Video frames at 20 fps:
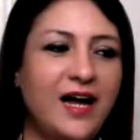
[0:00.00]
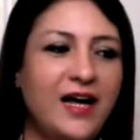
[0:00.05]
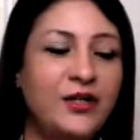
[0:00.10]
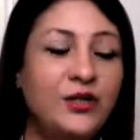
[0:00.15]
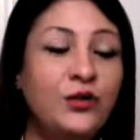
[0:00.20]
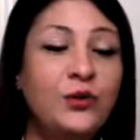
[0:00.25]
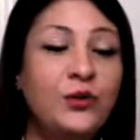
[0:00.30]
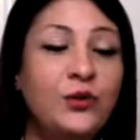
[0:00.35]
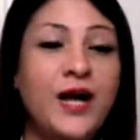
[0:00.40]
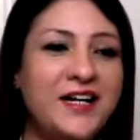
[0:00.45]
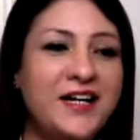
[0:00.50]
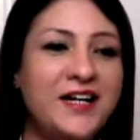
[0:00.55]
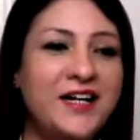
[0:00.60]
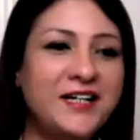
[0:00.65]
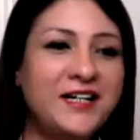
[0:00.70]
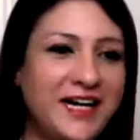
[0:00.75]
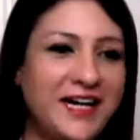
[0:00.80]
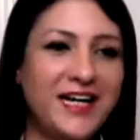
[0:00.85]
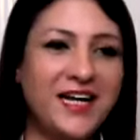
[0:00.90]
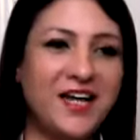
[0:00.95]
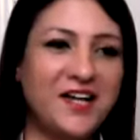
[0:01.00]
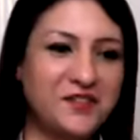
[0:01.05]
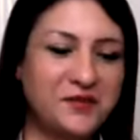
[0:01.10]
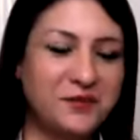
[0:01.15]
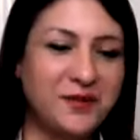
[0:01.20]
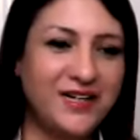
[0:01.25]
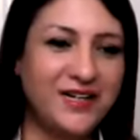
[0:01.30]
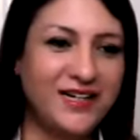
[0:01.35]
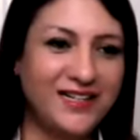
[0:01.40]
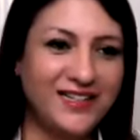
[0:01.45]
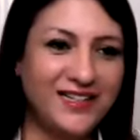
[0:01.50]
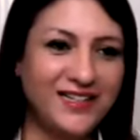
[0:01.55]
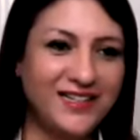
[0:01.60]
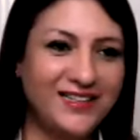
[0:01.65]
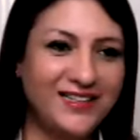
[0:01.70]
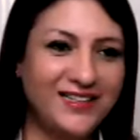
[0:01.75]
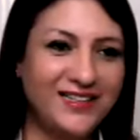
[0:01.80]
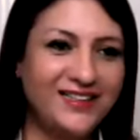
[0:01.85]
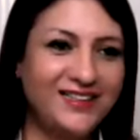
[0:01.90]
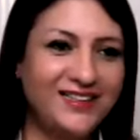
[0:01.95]
you can't create last minute,
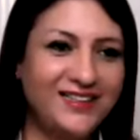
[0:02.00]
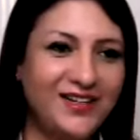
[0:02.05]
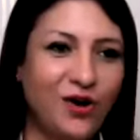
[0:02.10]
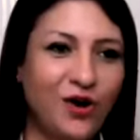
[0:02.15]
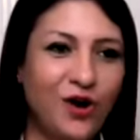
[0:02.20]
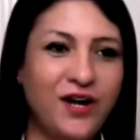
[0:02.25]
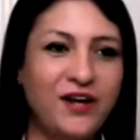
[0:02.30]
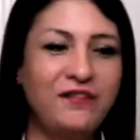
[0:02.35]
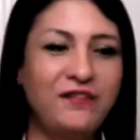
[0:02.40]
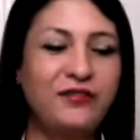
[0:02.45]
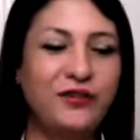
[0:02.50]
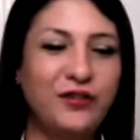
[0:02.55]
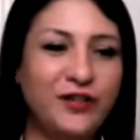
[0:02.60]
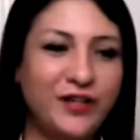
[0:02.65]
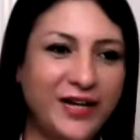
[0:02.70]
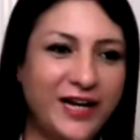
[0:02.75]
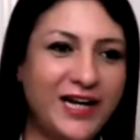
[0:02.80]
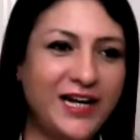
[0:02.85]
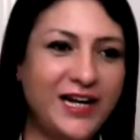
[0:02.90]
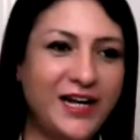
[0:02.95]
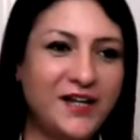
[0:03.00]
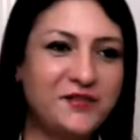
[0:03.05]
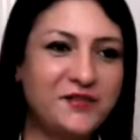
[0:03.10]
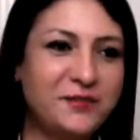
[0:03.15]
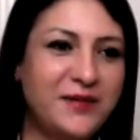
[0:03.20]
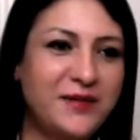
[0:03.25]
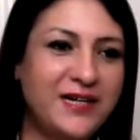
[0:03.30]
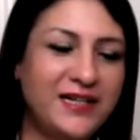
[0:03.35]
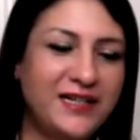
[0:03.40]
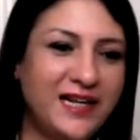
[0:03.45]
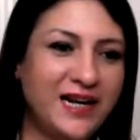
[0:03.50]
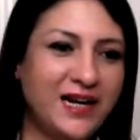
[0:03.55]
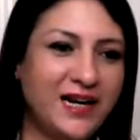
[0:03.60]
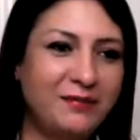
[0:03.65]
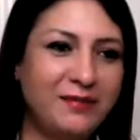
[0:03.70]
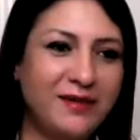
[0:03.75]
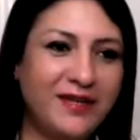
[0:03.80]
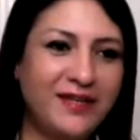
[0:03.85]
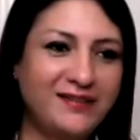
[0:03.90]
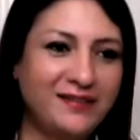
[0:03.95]
or if you create last minute, that
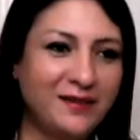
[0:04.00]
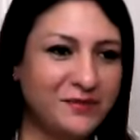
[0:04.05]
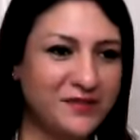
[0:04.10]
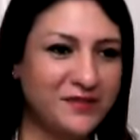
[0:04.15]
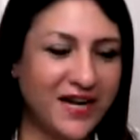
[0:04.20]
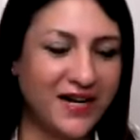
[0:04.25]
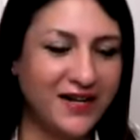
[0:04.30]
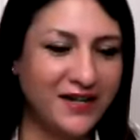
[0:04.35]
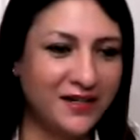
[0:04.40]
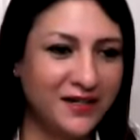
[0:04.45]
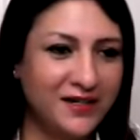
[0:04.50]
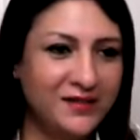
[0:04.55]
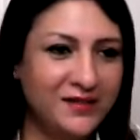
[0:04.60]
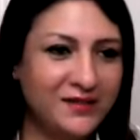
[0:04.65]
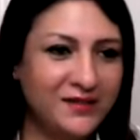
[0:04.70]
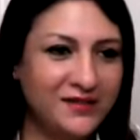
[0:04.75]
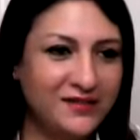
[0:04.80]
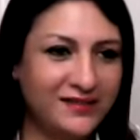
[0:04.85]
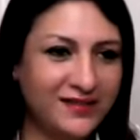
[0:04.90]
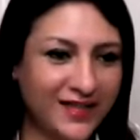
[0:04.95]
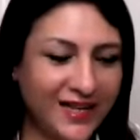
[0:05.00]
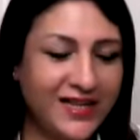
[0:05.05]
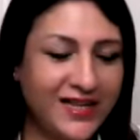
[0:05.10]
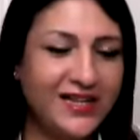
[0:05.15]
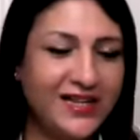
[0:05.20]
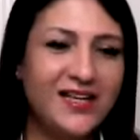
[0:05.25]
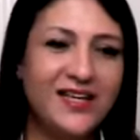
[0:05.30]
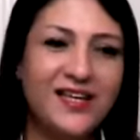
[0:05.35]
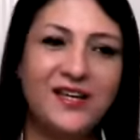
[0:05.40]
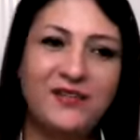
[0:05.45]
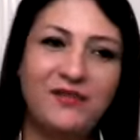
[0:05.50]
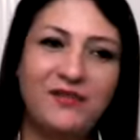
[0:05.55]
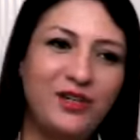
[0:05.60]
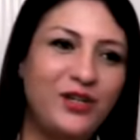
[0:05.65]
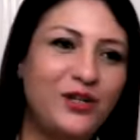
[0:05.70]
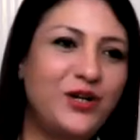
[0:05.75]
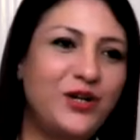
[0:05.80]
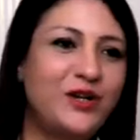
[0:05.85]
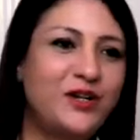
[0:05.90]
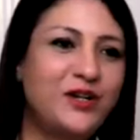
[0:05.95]
will be substandard thing. Will
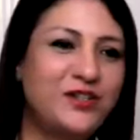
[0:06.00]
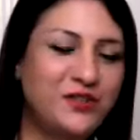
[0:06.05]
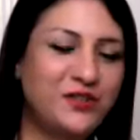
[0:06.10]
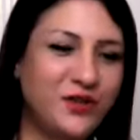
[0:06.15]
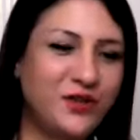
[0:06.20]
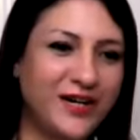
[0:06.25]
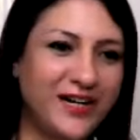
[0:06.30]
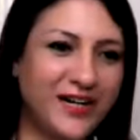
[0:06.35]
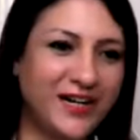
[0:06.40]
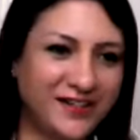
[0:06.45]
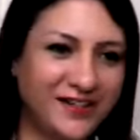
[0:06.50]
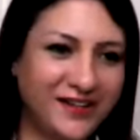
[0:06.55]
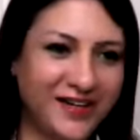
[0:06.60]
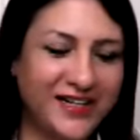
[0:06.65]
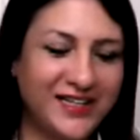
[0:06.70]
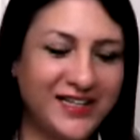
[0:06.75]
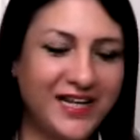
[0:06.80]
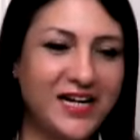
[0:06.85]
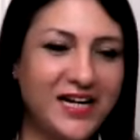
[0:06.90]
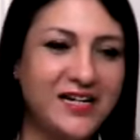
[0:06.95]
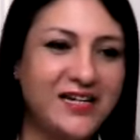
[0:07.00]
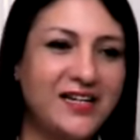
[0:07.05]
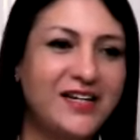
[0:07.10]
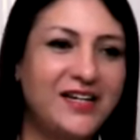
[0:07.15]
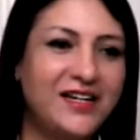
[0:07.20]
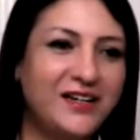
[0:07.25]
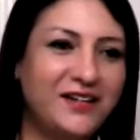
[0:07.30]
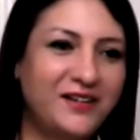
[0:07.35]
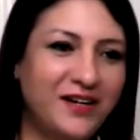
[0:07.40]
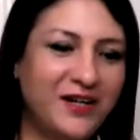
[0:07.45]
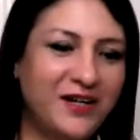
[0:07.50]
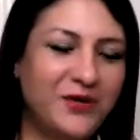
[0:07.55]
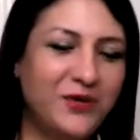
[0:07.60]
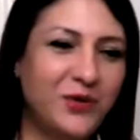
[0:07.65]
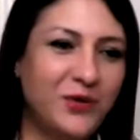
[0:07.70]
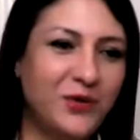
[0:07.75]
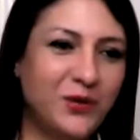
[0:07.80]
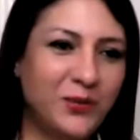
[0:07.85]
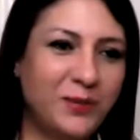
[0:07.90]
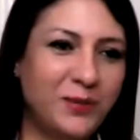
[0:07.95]
you not destroy and undo that? Like
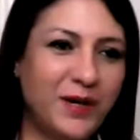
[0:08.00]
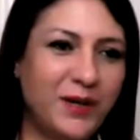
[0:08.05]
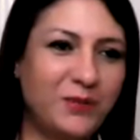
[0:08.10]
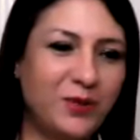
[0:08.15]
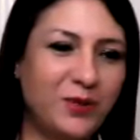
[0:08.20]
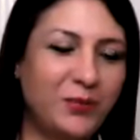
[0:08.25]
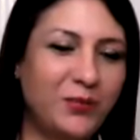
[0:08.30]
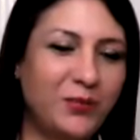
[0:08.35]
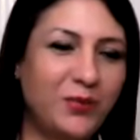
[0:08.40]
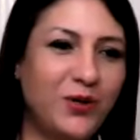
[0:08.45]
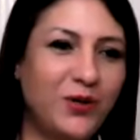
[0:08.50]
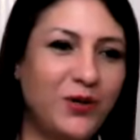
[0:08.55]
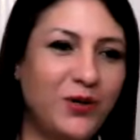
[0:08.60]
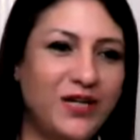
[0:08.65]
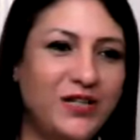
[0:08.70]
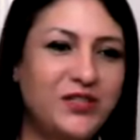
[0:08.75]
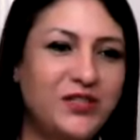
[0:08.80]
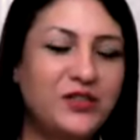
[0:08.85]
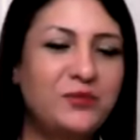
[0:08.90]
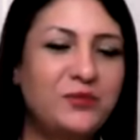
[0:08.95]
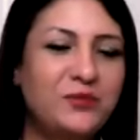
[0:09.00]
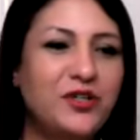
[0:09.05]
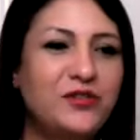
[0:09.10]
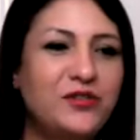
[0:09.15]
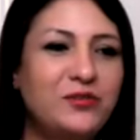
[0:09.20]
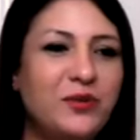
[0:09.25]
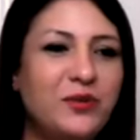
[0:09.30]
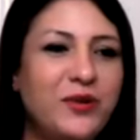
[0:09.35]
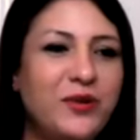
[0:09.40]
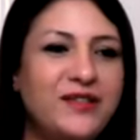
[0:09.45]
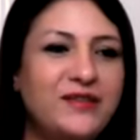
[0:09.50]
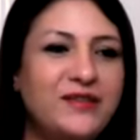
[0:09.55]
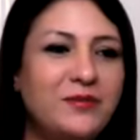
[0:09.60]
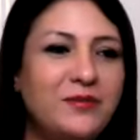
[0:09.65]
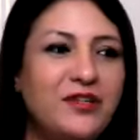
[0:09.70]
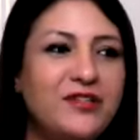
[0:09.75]
from good bad hot online point go as